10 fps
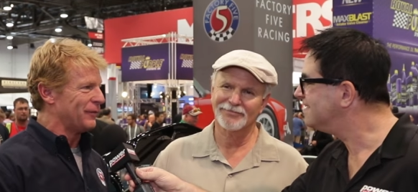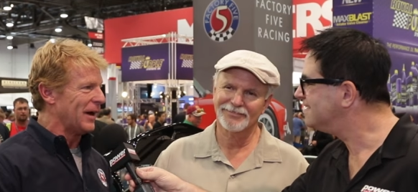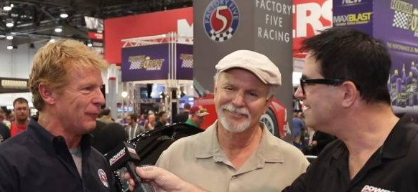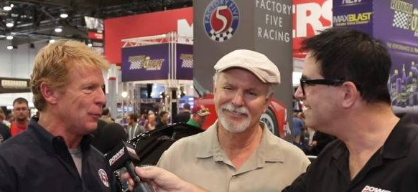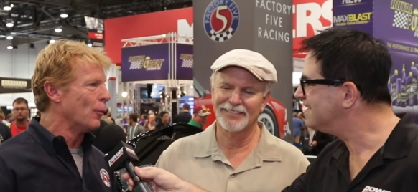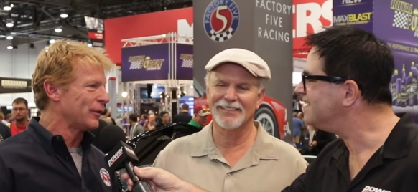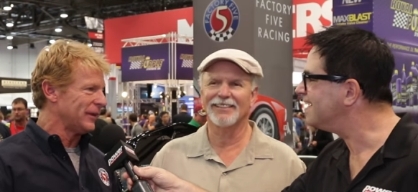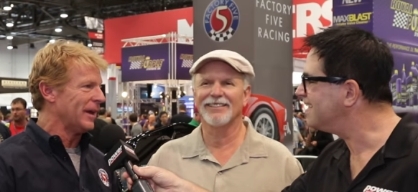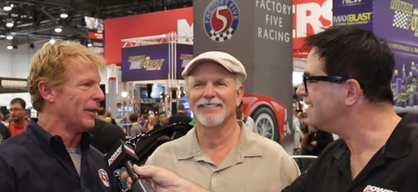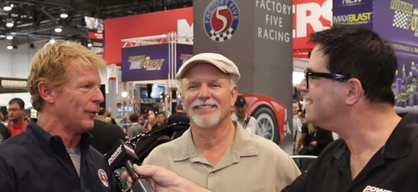Speaker 1: 5. We work
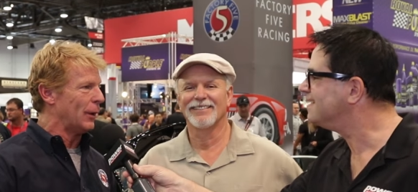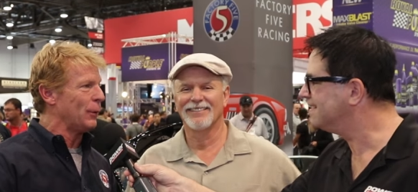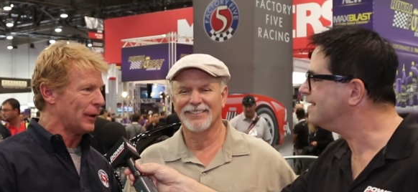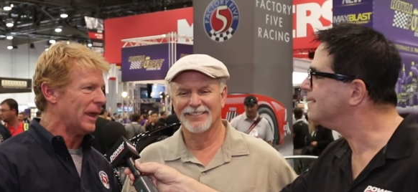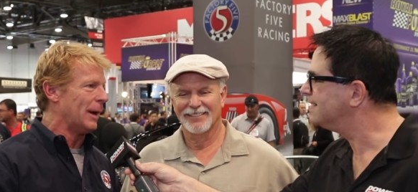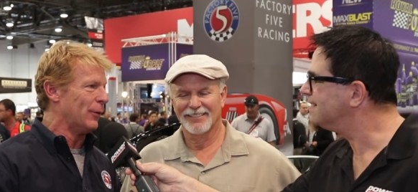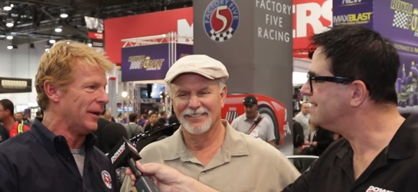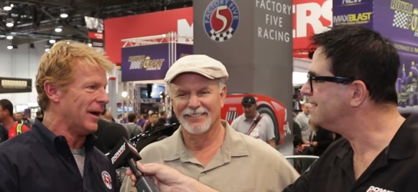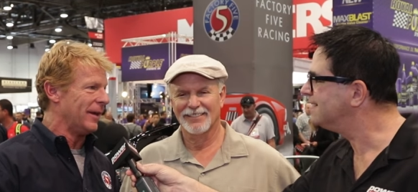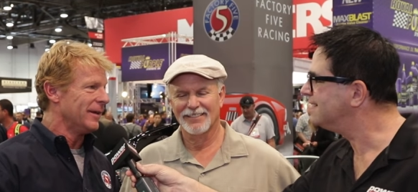together on it, we collaborate
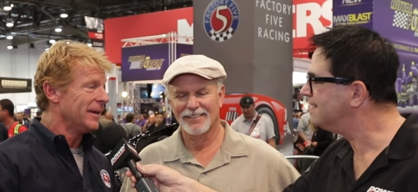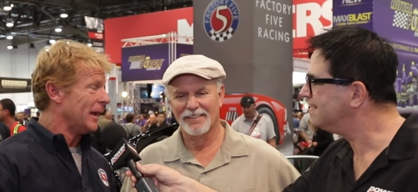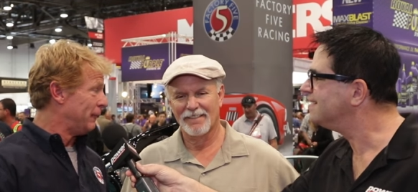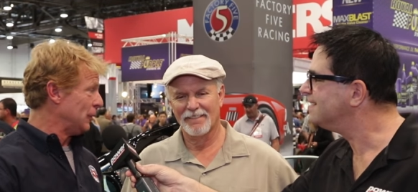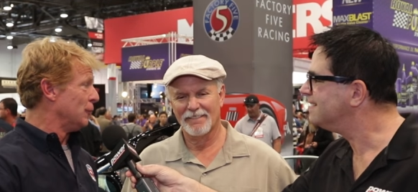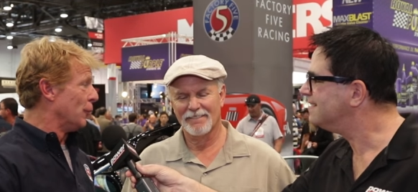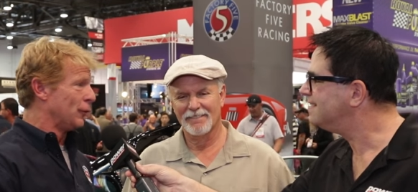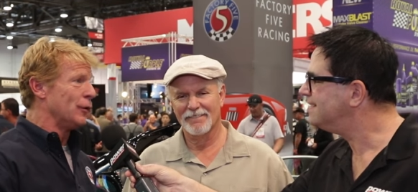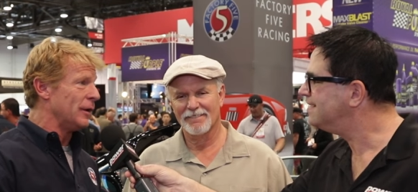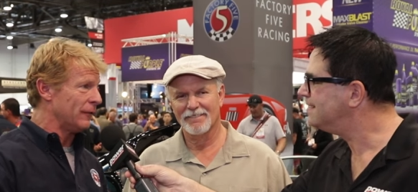on it. And if you do a
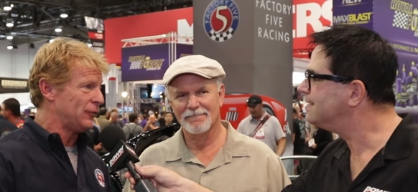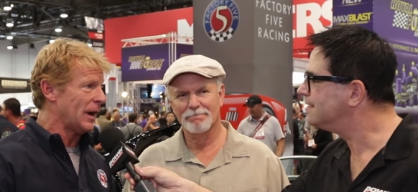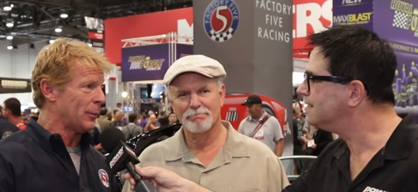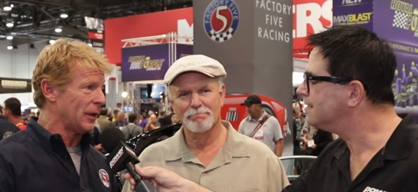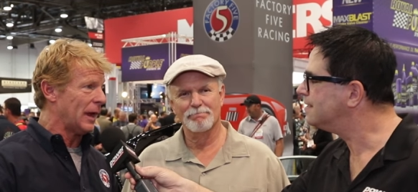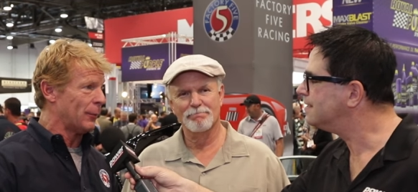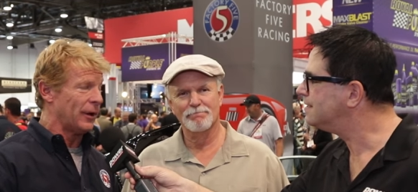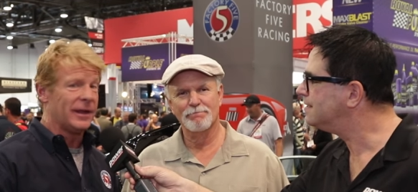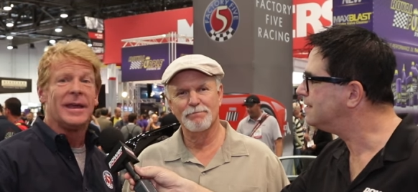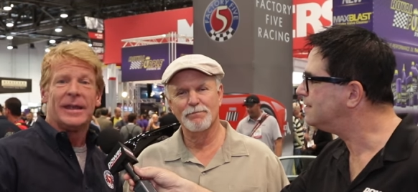good enough job
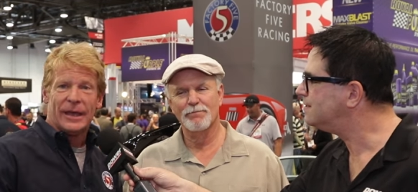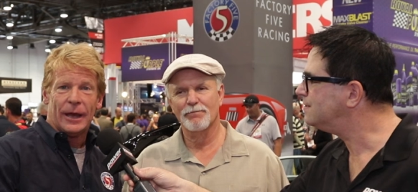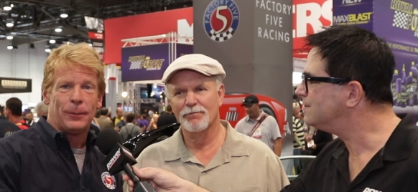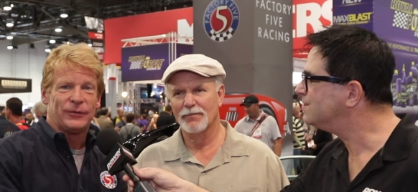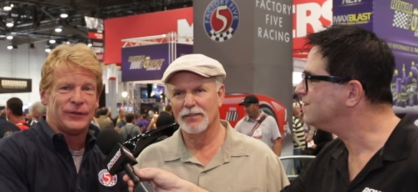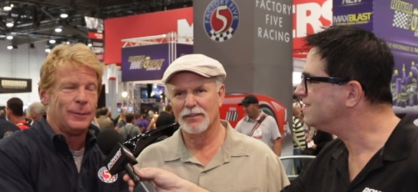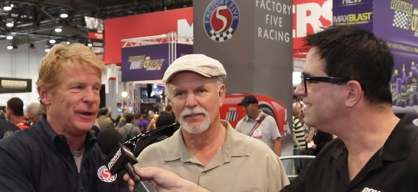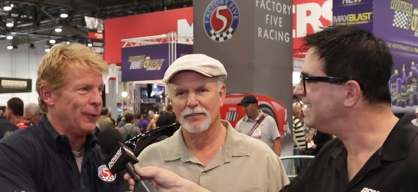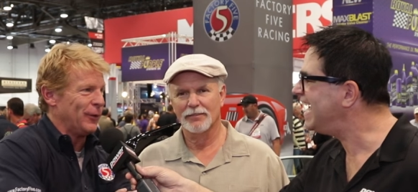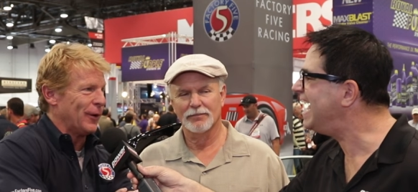collaborating, you end up at SEMA
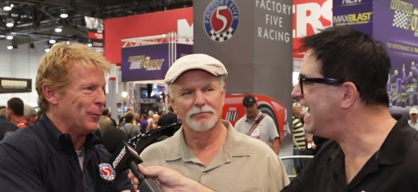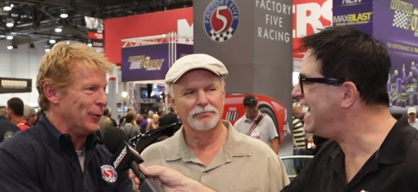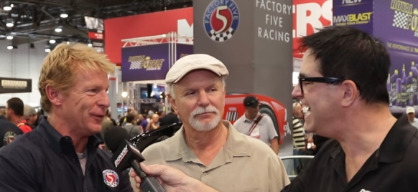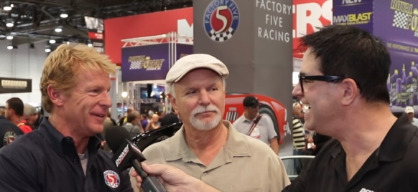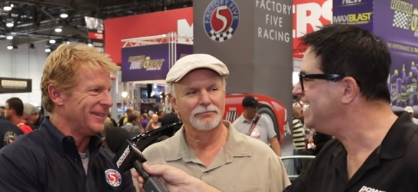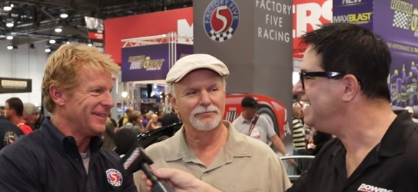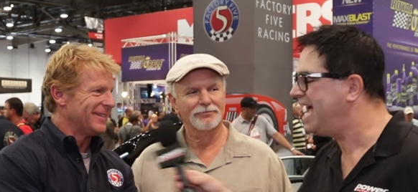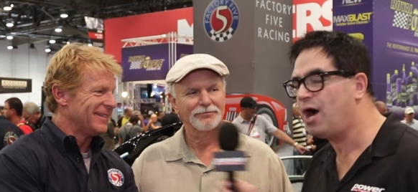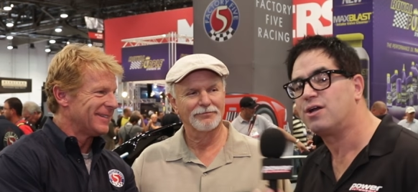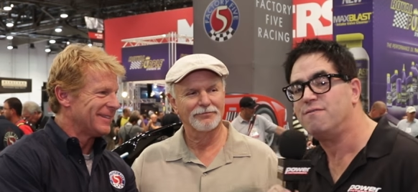here with our booth.
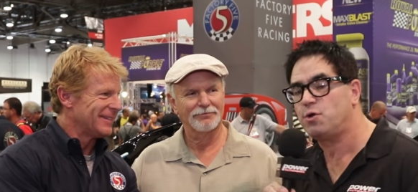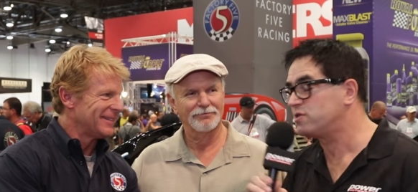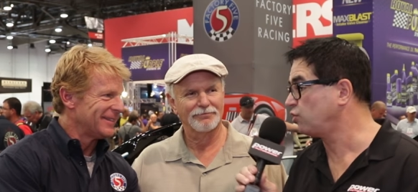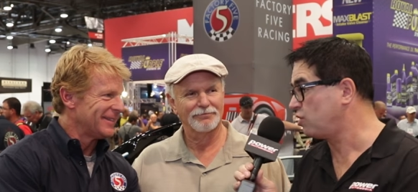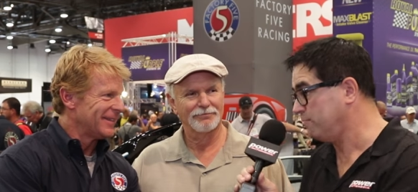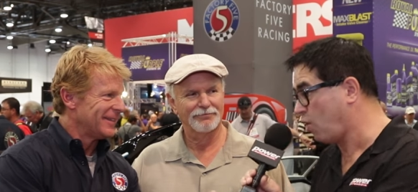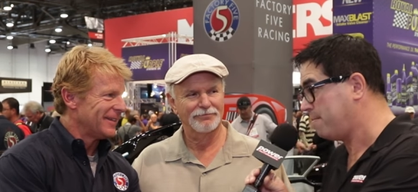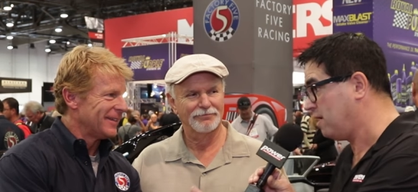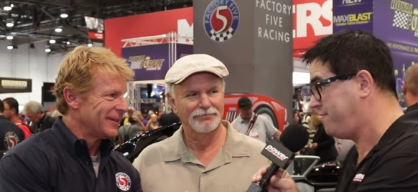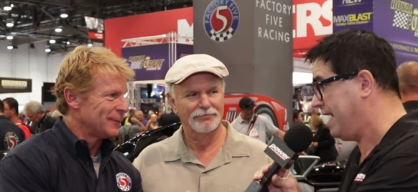
Speaker 2: How can our viewers learn more
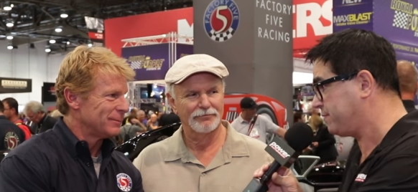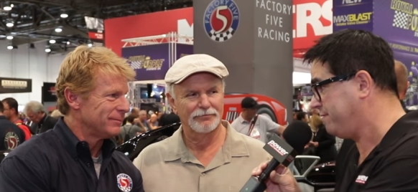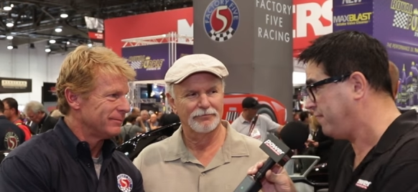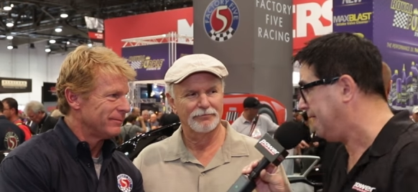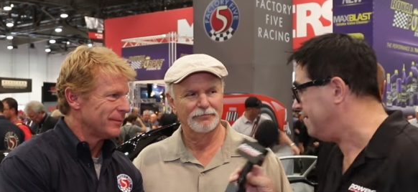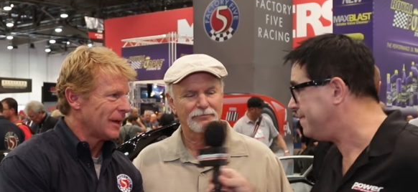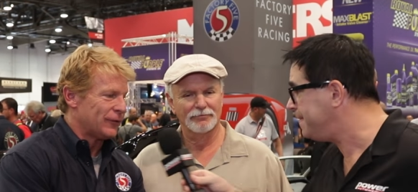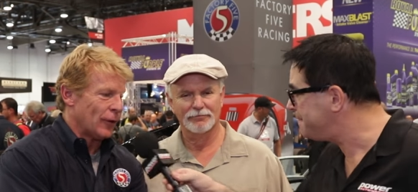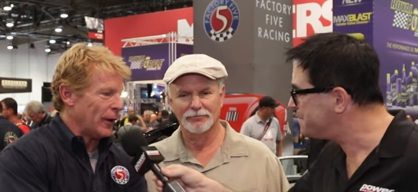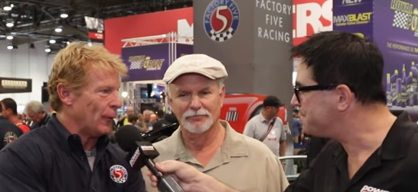about Factory 5?
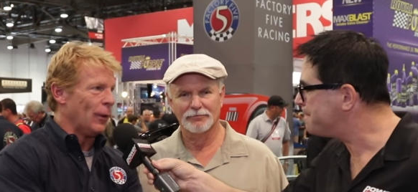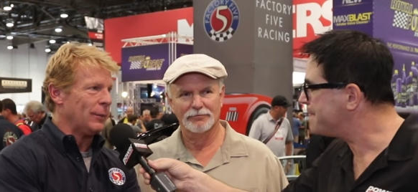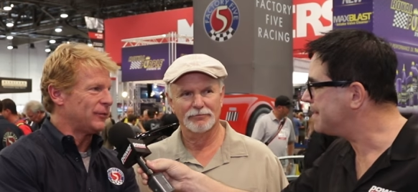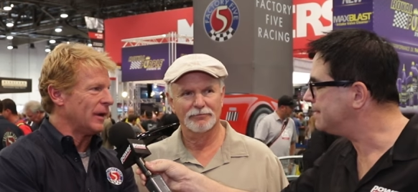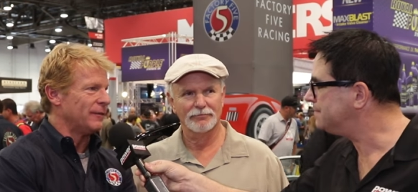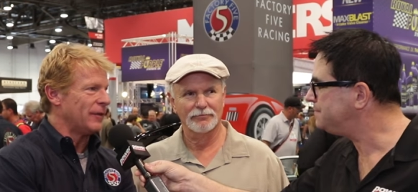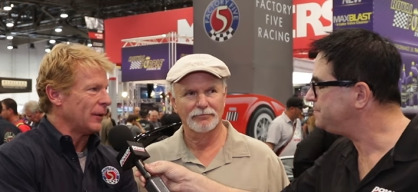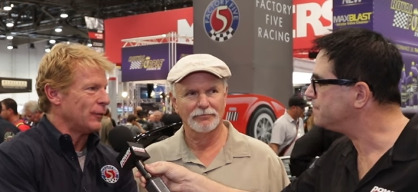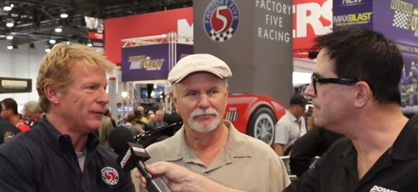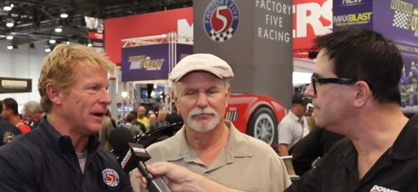
Speaker 1: It's all on our website,
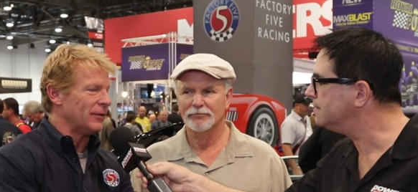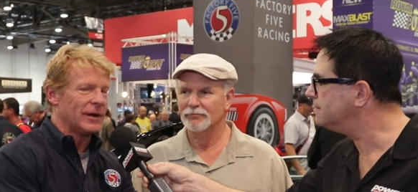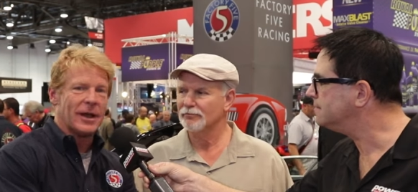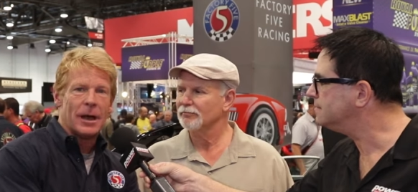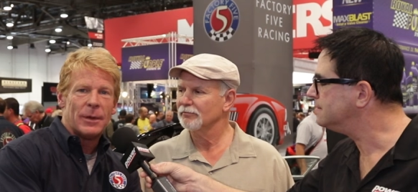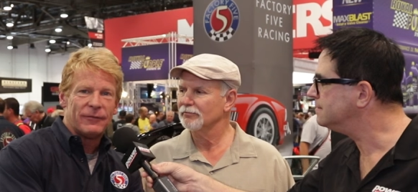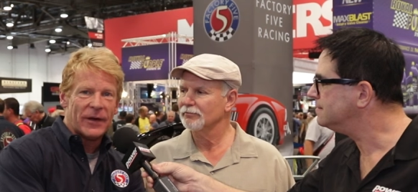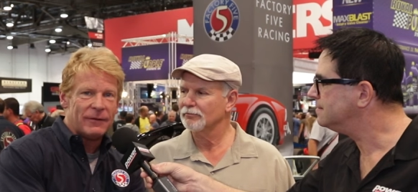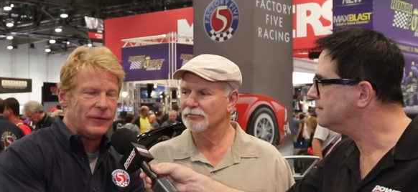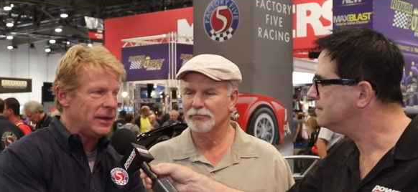factory5.com, F
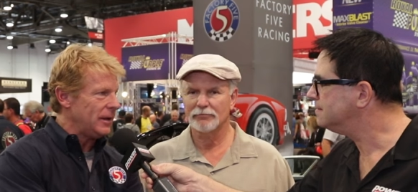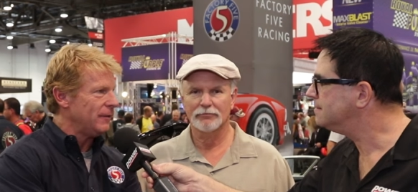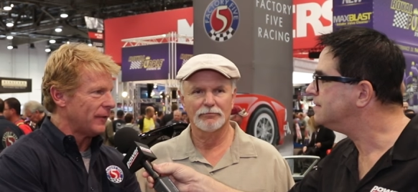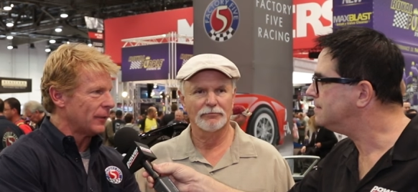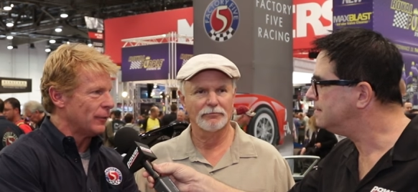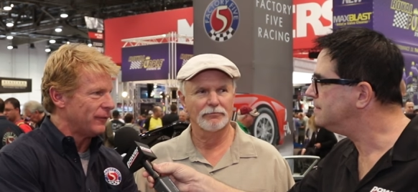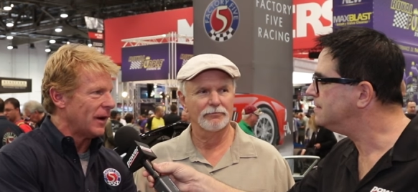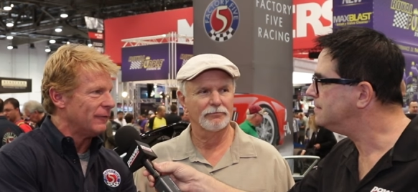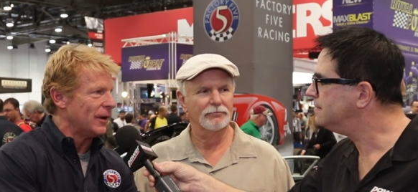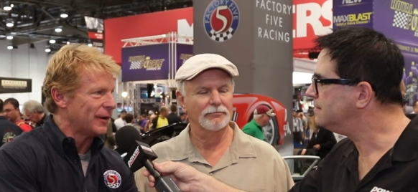I V E,
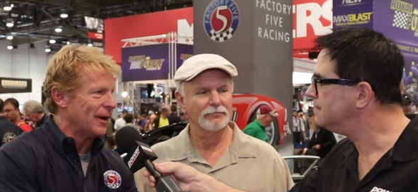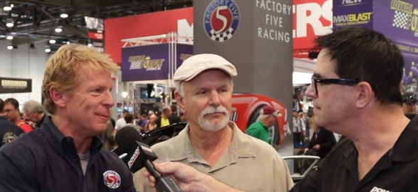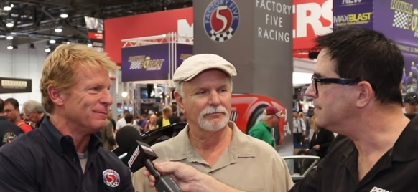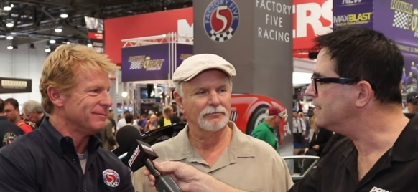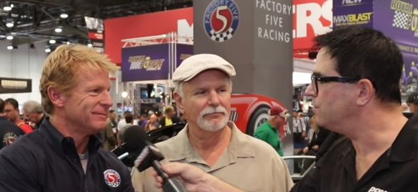factory5.com.